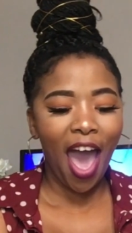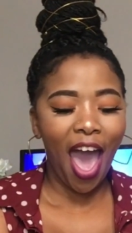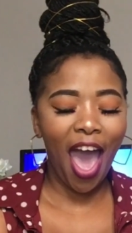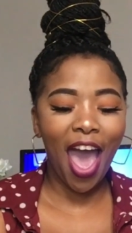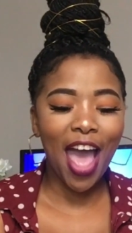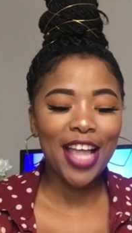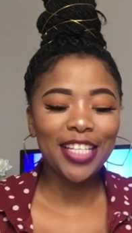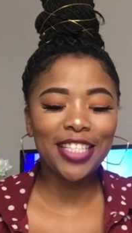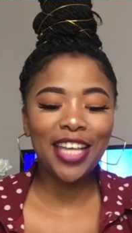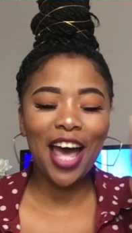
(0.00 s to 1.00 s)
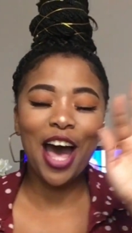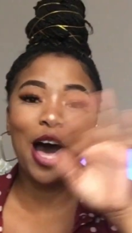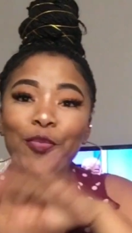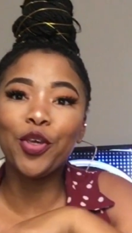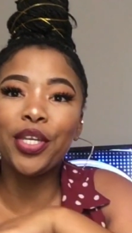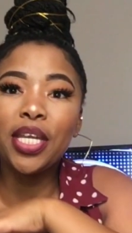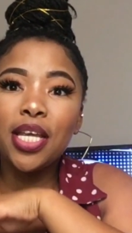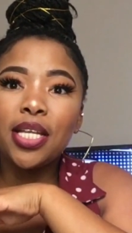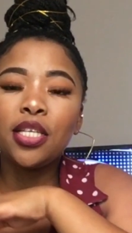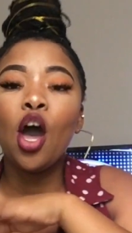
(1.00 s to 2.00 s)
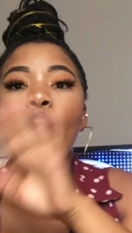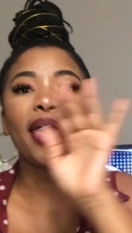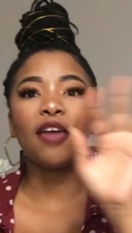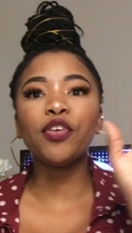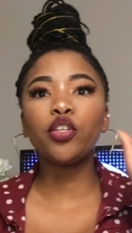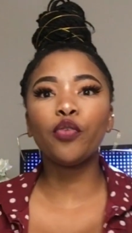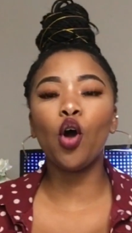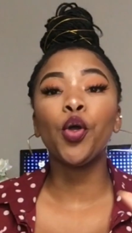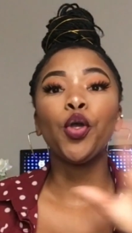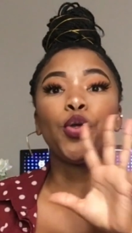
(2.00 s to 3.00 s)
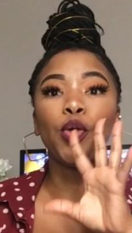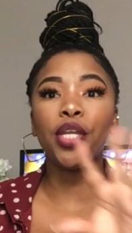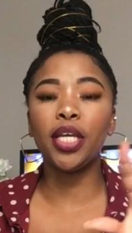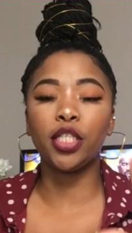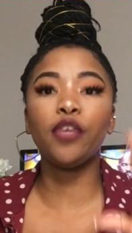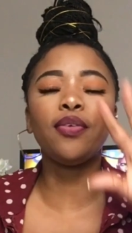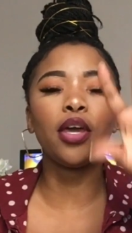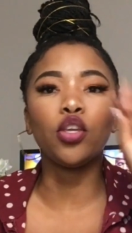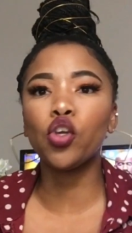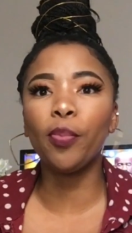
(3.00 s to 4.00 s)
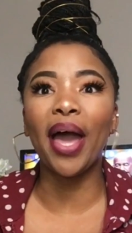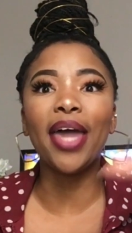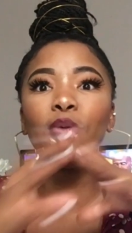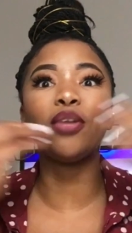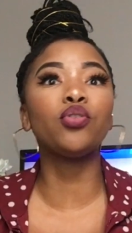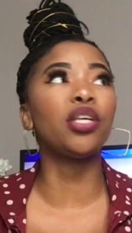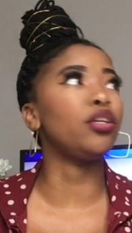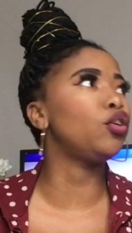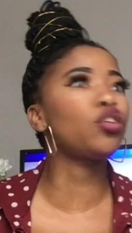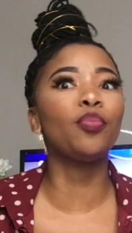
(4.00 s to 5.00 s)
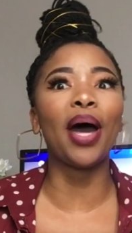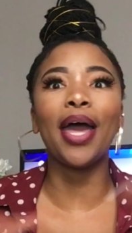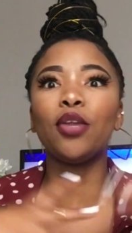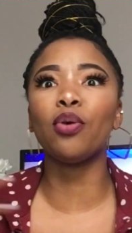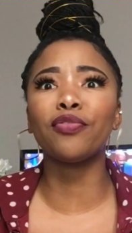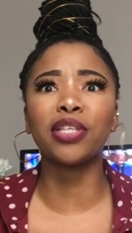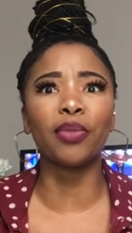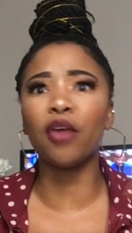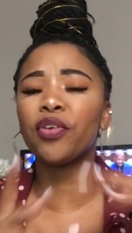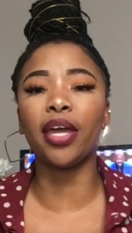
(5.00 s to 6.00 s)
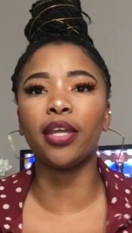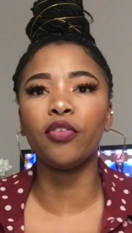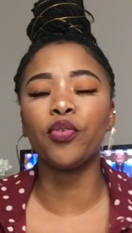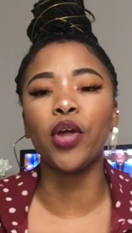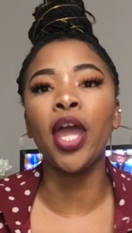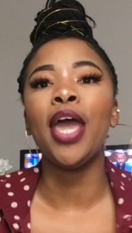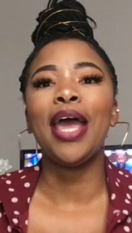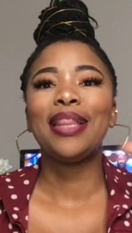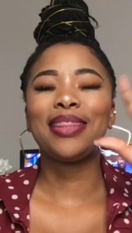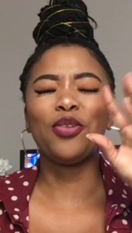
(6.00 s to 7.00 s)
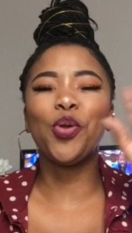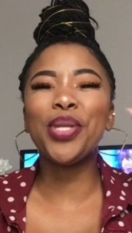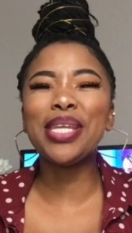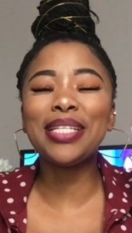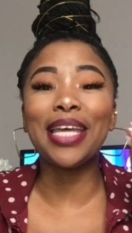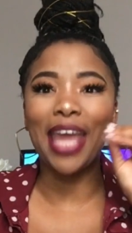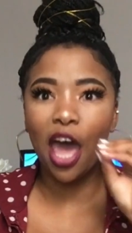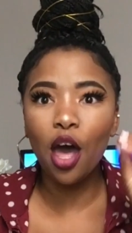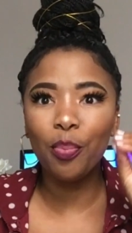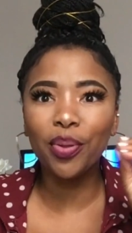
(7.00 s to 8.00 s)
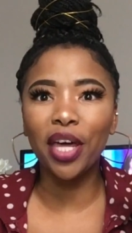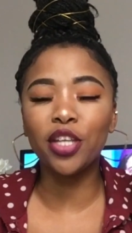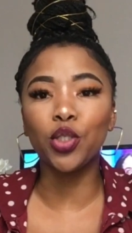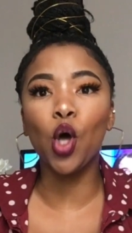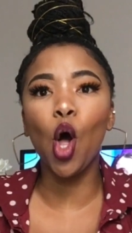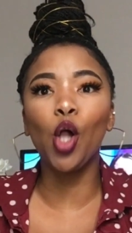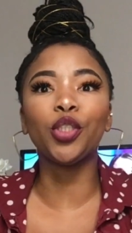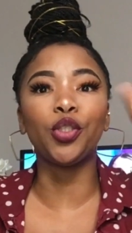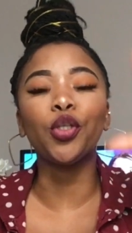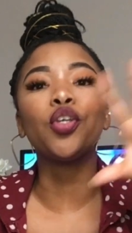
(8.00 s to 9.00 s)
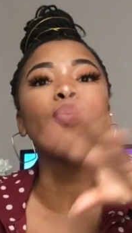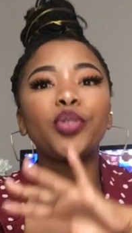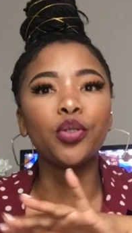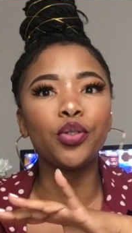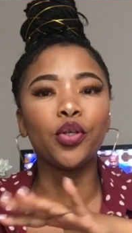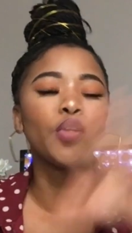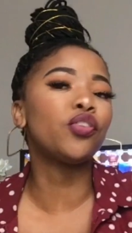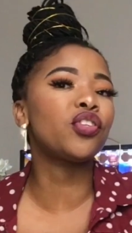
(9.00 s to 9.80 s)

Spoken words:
And you need, okay, first of all, you need, if you're a YouTuber, anyone who's a YouTuber anywhere, South Africa and everywhere, you need an app that is called YouTube Studio. You